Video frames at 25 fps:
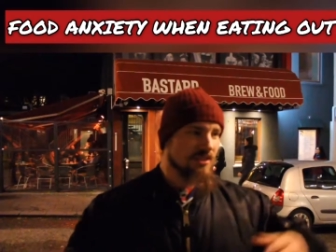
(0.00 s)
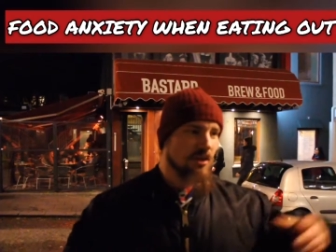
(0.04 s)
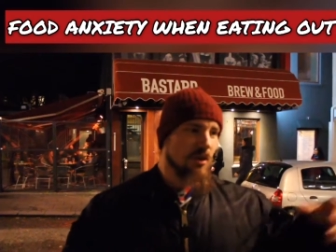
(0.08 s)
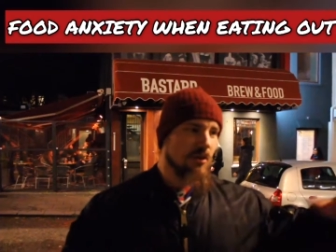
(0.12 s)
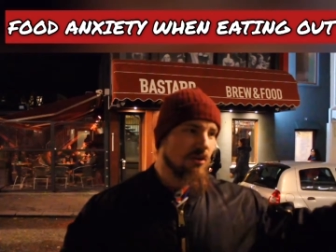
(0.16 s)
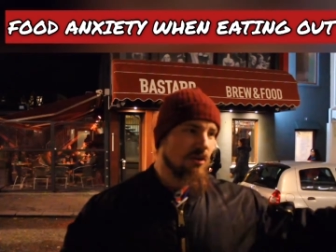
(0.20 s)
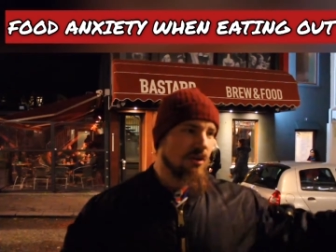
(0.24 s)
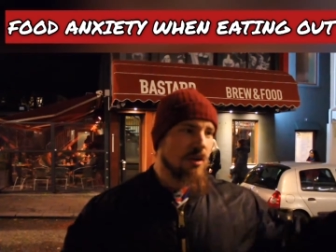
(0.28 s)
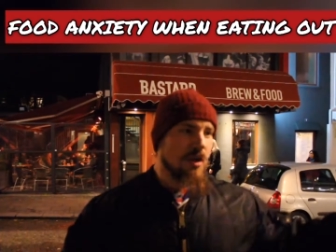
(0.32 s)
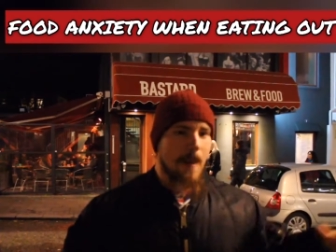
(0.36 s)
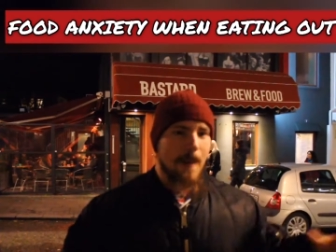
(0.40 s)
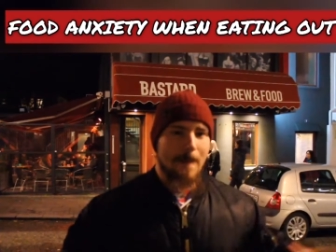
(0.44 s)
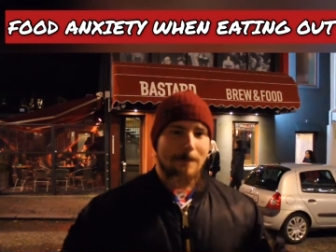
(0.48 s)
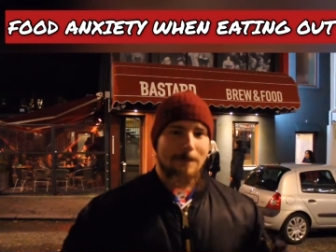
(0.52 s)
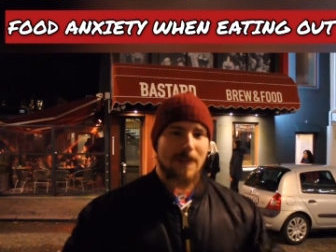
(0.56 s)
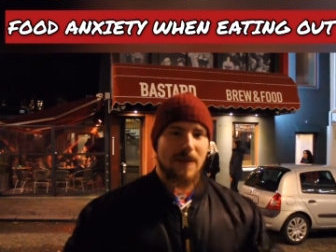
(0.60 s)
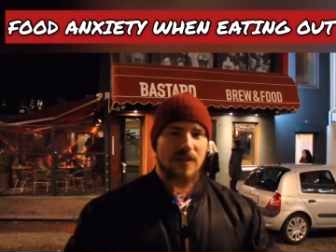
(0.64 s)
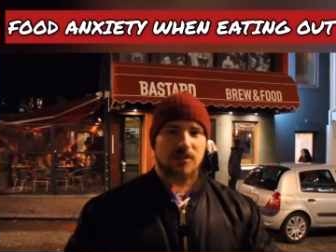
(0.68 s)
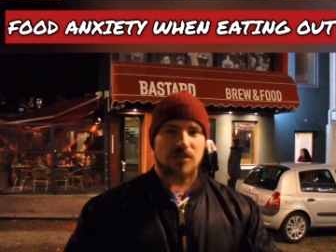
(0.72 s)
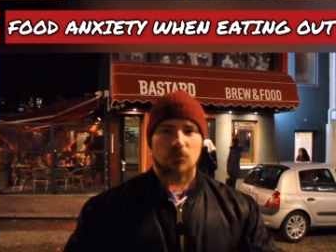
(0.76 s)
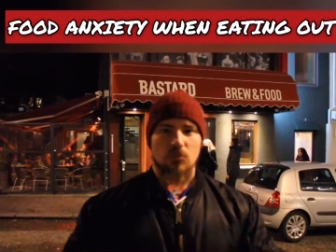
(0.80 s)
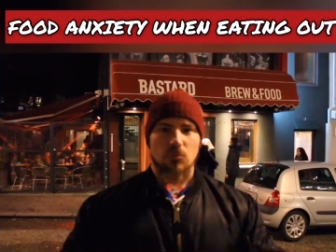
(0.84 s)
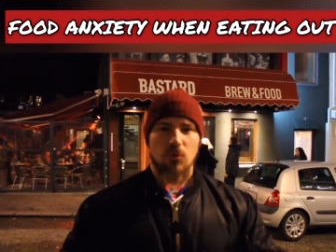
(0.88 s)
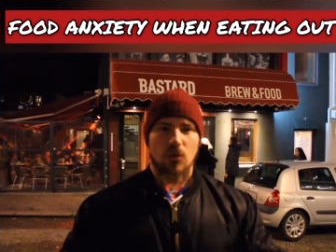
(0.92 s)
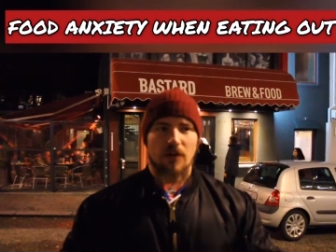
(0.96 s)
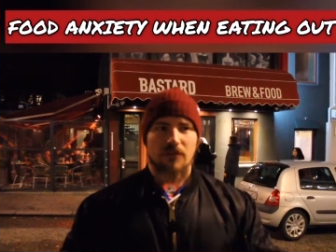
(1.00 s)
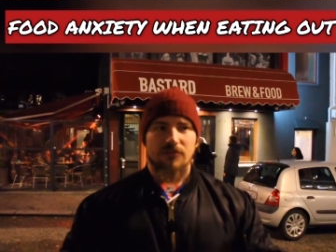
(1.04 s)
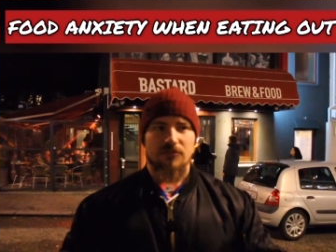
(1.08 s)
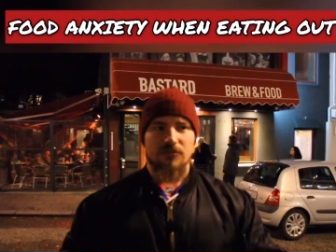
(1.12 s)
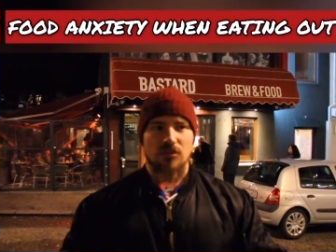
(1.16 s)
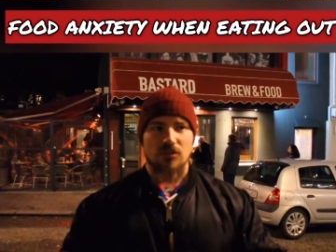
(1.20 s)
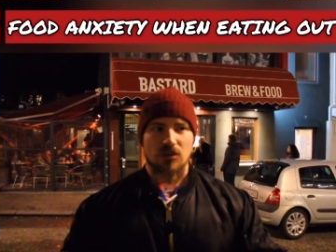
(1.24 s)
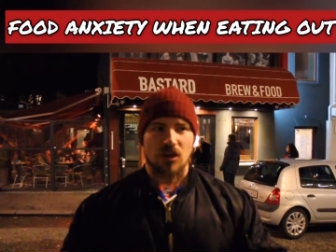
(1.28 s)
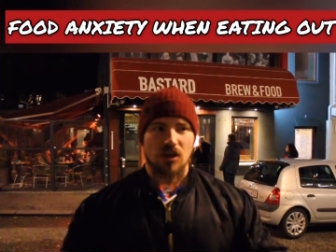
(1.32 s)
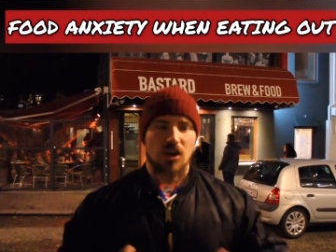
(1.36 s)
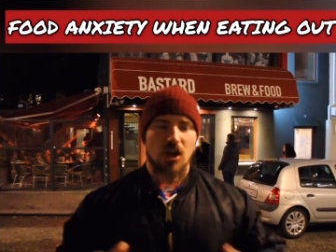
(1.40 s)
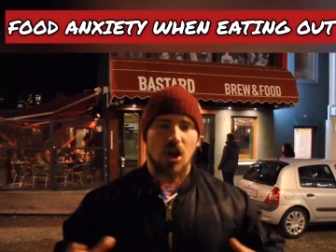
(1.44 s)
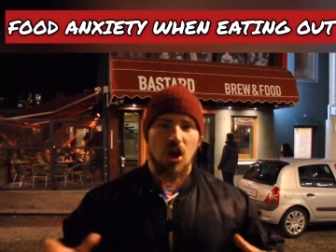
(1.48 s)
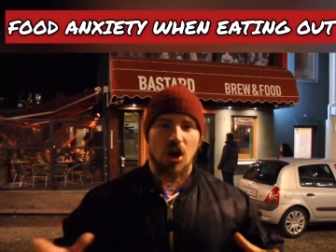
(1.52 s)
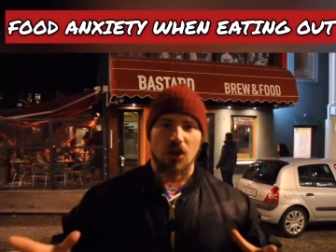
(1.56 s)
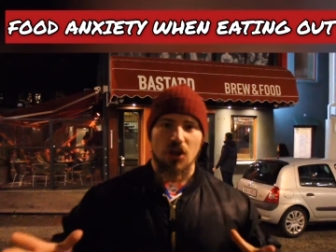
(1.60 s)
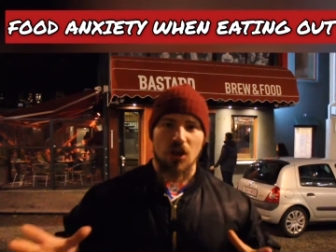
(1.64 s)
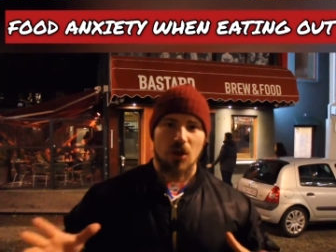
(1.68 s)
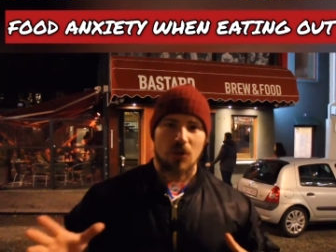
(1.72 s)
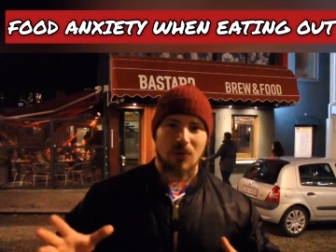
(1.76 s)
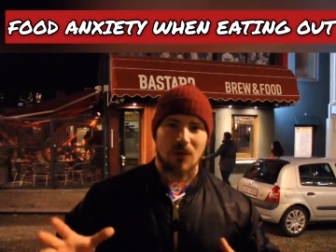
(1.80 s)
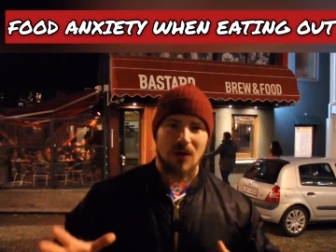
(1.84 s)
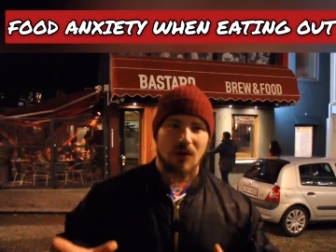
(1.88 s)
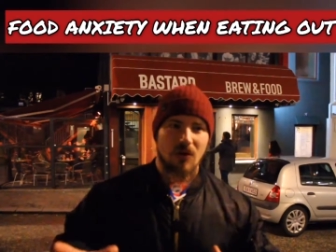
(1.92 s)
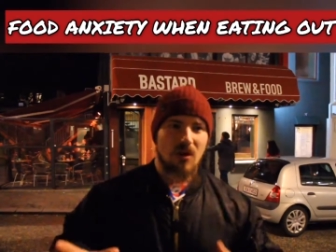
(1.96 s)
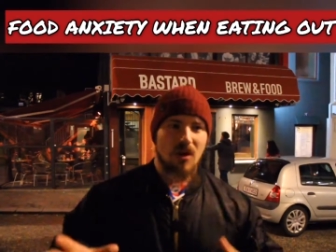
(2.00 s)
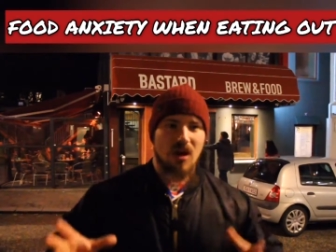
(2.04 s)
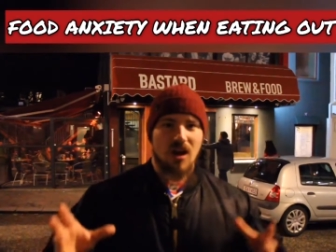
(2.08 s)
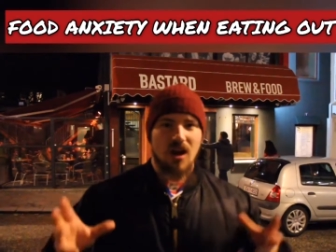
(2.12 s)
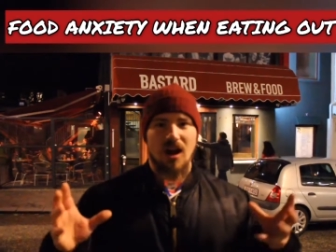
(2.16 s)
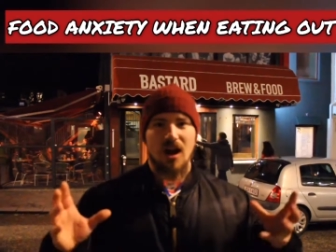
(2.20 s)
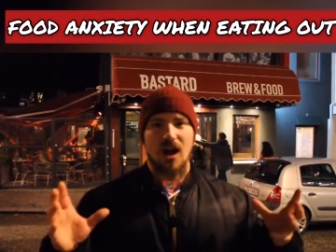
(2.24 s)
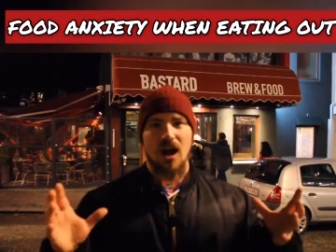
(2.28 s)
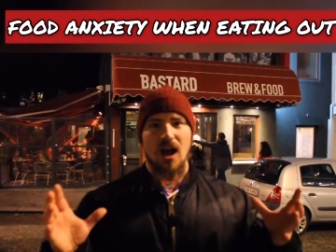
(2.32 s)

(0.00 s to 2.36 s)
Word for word: It's gonna mess up what I've done. I can't go out.